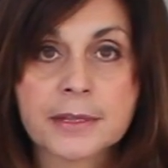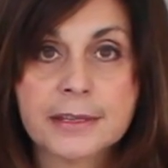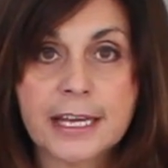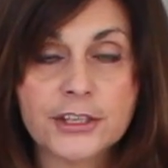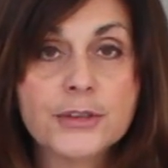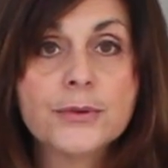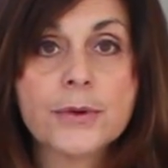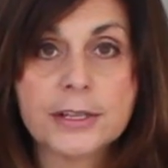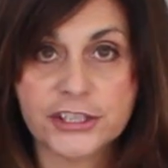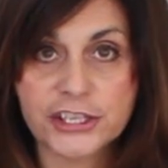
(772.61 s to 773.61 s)
that you
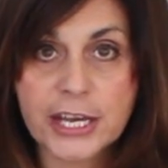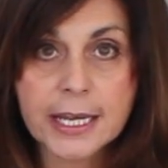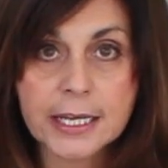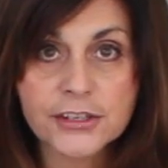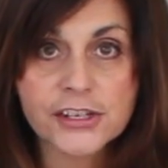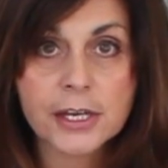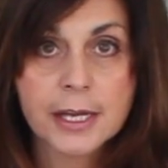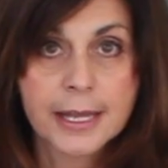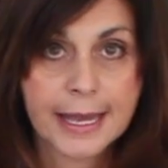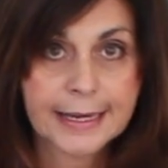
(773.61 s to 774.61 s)
change
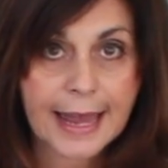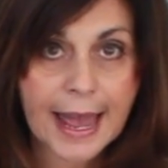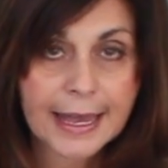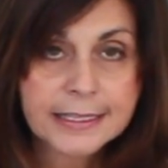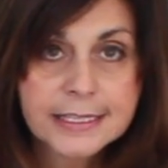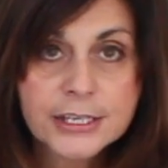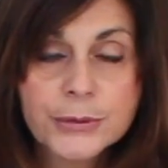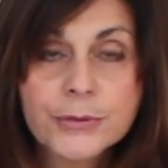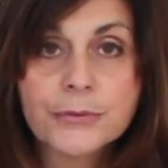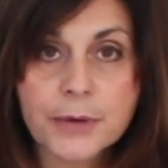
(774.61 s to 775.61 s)
and add
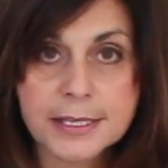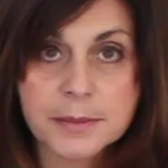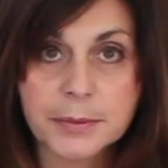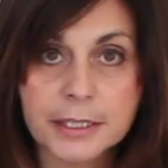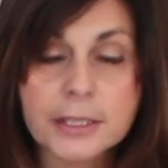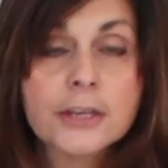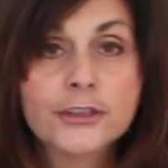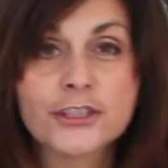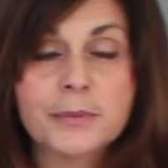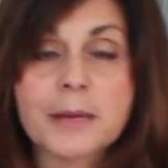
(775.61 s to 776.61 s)
to the recipe, you
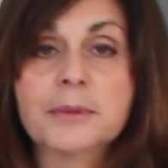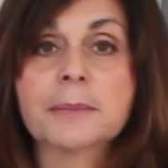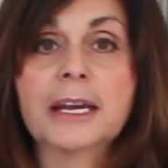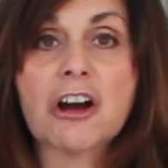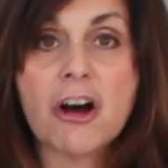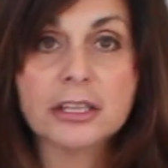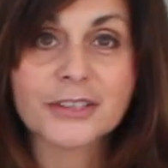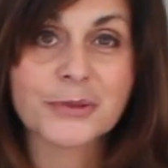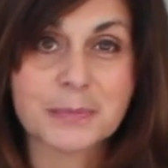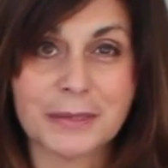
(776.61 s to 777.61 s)
should be able to make all of
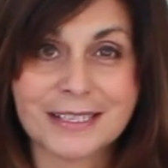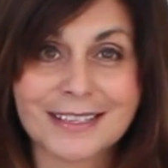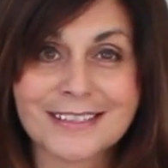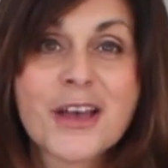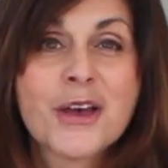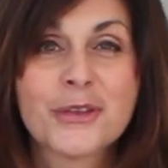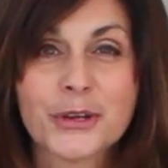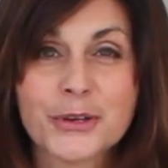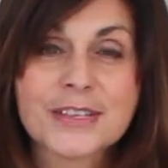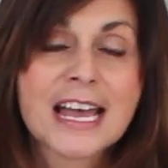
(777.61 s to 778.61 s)
those biscuits.
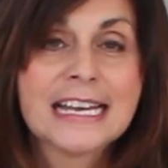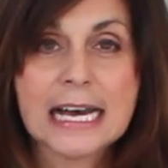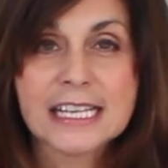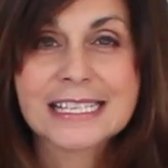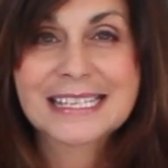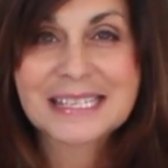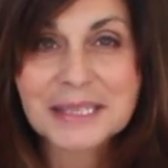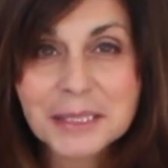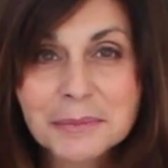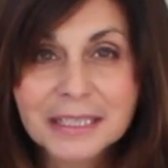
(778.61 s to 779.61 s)
There's a
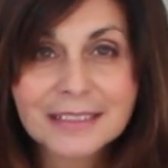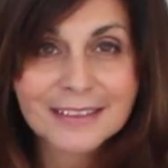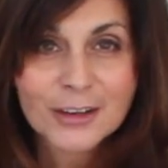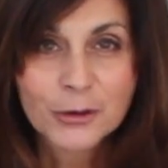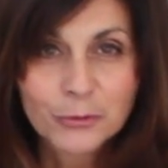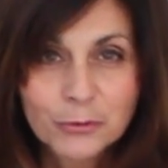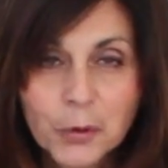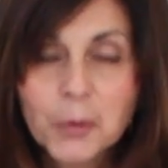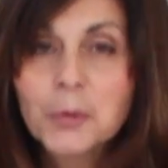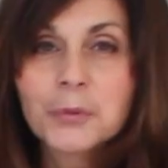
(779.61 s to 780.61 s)
cinnamon
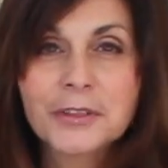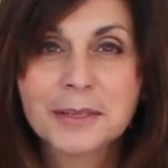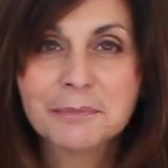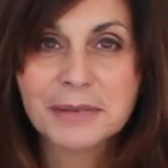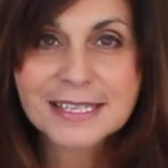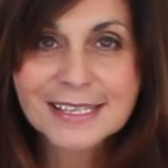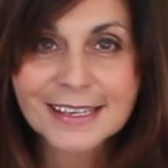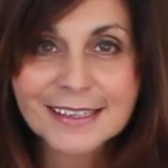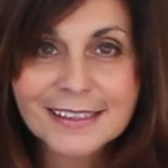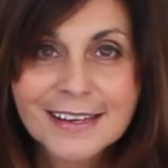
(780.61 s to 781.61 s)
rolled
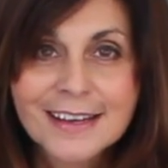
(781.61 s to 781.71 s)
biscuit.